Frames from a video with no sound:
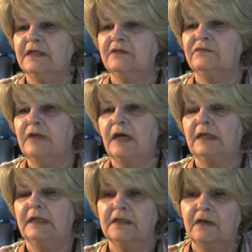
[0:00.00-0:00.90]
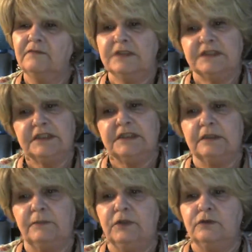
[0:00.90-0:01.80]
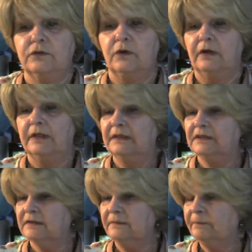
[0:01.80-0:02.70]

If not, I'd love to see some of your drawings.